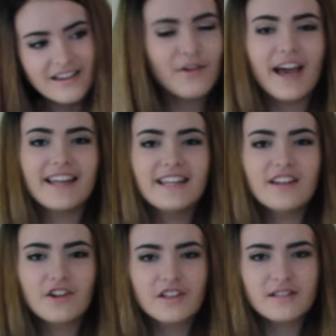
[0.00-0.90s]
I
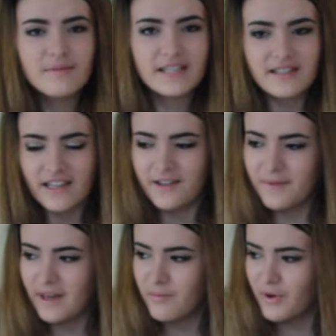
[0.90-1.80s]
need a Christmas
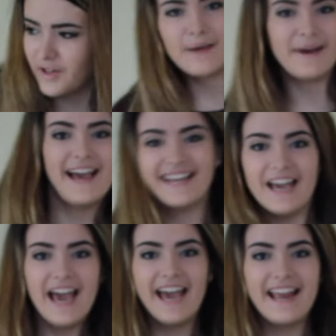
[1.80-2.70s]
apron. Got my
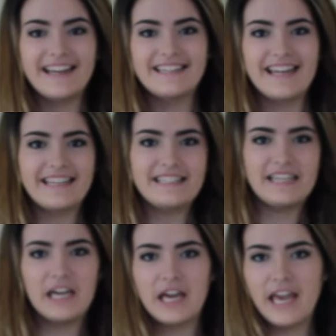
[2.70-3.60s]
handy
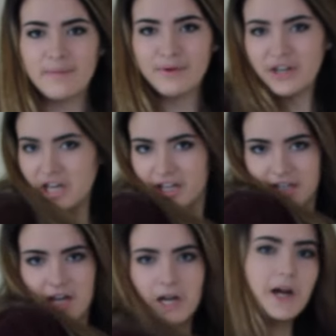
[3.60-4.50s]
dandy apron on.